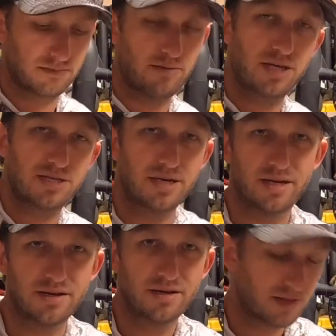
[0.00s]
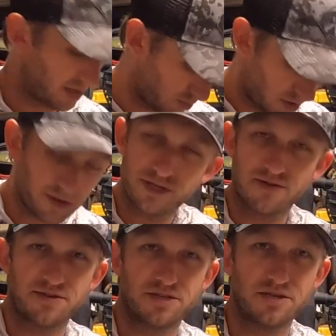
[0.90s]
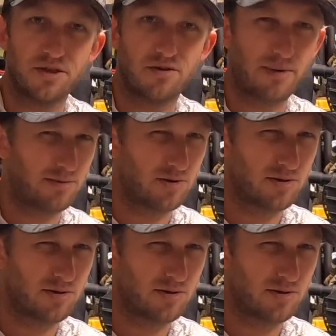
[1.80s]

Maybe that's a hint. Like with all the stuff that's in there, maybe they're